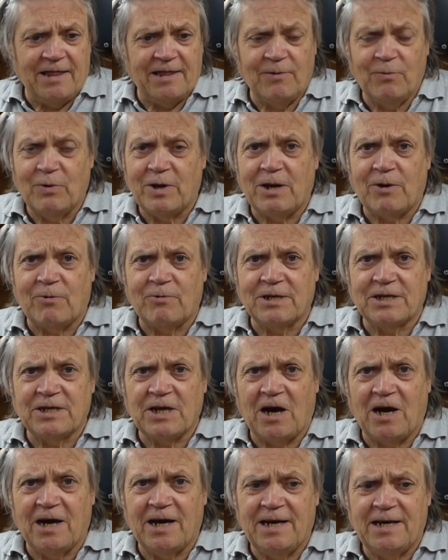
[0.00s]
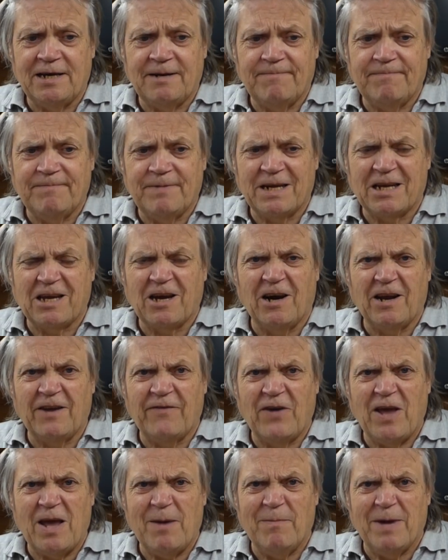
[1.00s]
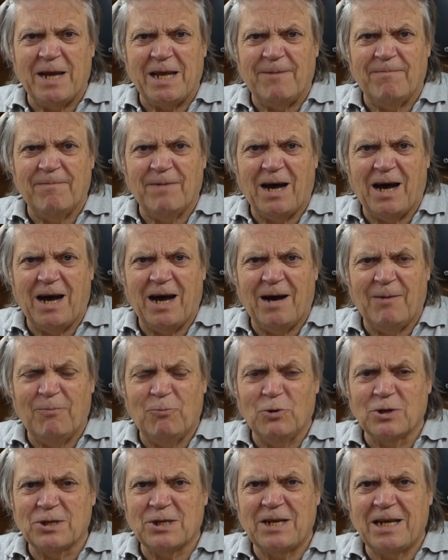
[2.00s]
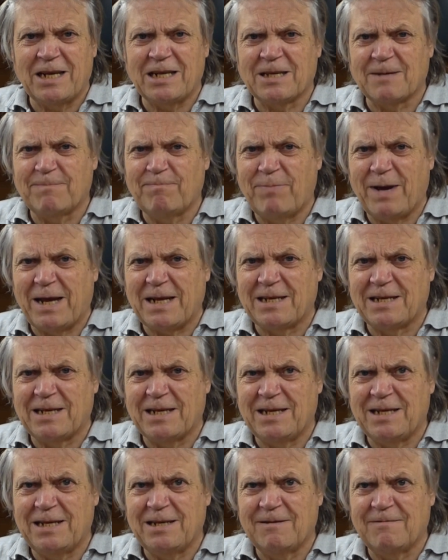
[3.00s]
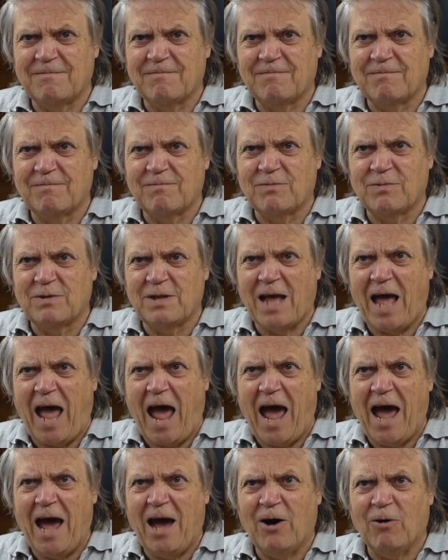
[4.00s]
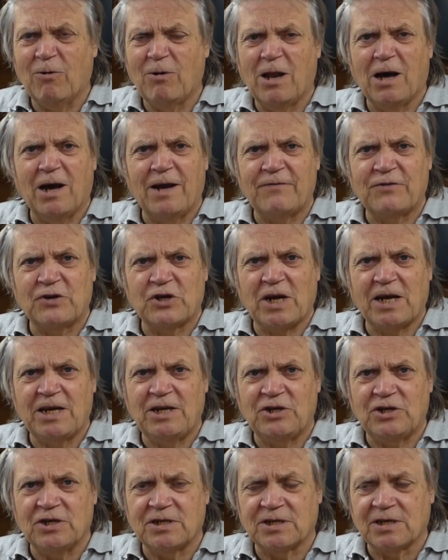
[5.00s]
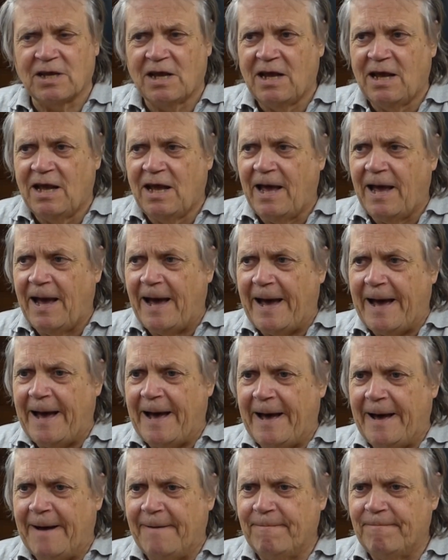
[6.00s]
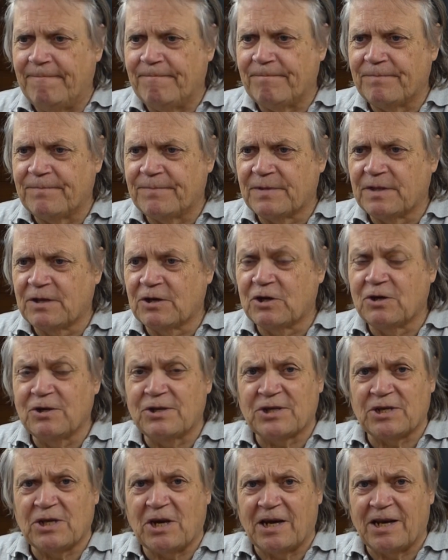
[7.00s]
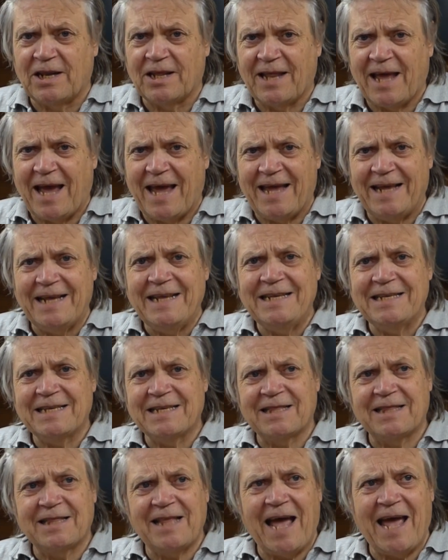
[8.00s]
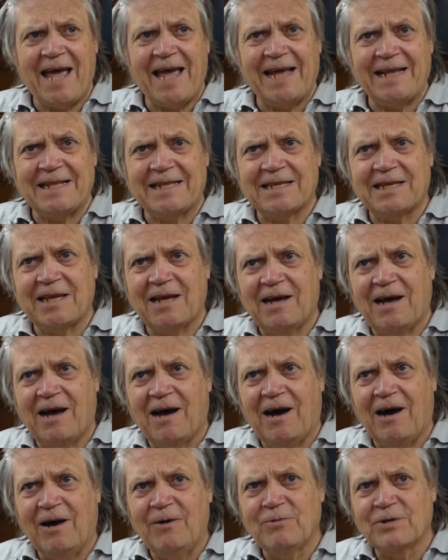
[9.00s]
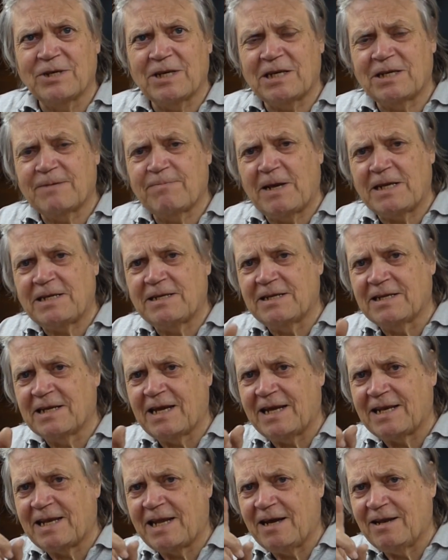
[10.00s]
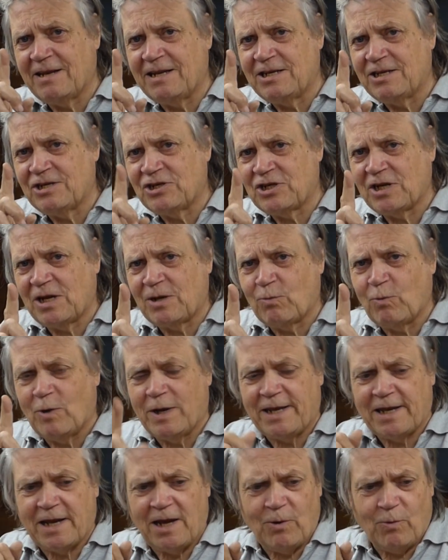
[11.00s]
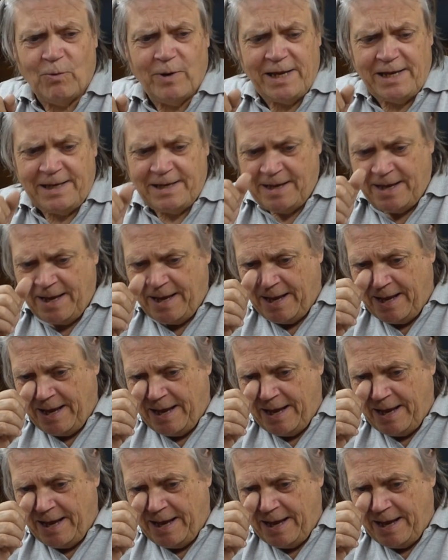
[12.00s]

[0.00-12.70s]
Then when I retired, it kind of hit me. Wasn't expecting how life changes. The good side of that is that I was expecting to get down in the shed one day a week,